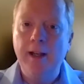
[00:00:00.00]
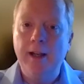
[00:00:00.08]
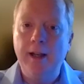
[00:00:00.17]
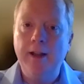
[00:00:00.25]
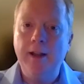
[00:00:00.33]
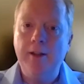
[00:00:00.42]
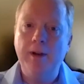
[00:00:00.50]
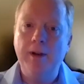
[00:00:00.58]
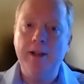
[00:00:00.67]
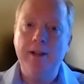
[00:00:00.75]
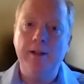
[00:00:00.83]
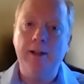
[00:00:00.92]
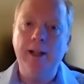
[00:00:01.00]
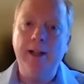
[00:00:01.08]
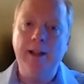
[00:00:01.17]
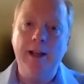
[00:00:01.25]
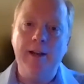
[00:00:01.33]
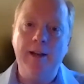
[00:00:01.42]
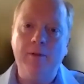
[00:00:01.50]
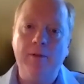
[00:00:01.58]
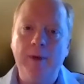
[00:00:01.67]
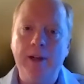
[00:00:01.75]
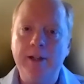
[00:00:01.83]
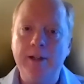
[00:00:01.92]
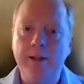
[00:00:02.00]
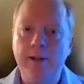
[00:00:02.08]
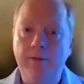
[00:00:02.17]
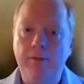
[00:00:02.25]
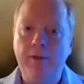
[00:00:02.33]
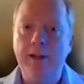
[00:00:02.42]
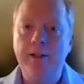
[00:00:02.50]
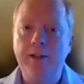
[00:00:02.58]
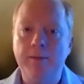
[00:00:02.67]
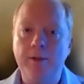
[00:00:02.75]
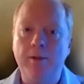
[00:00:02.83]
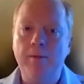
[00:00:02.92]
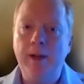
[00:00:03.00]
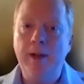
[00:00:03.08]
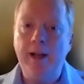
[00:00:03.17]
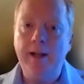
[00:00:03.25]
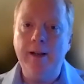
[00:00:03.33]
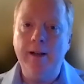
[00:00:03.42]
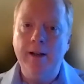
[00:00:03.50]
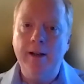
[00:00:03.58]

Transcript: And they wow. threaten to leak that information if ransoms aren't paid,